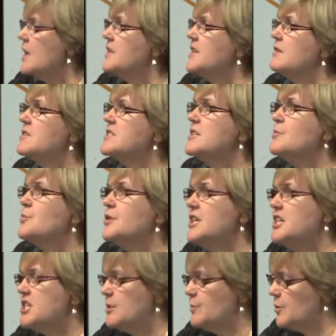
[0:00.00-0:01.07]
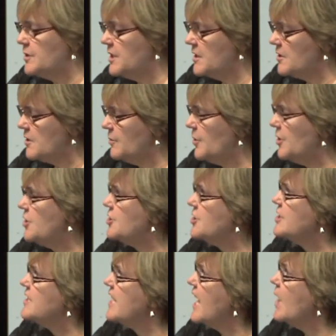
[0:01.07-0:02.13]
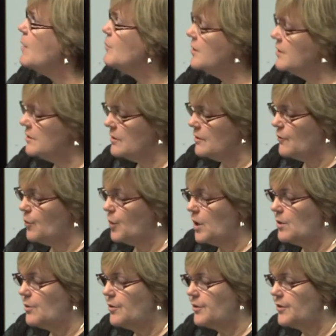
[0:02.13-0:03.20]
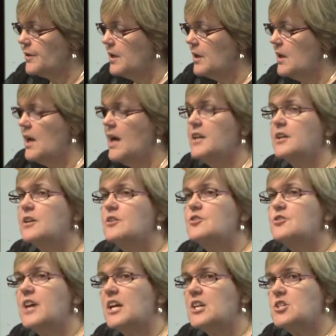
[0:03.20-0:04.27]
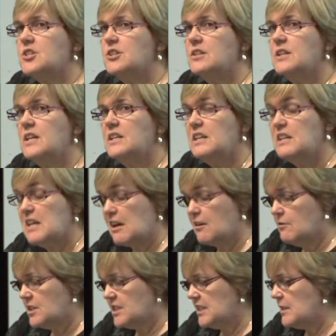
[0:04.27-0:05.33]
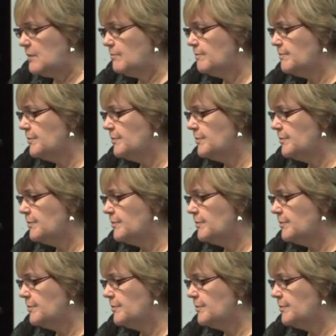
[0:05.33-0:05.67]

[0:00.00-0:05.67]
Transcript: There was an appreciable distribution downward of wealth and a contraction in inequity.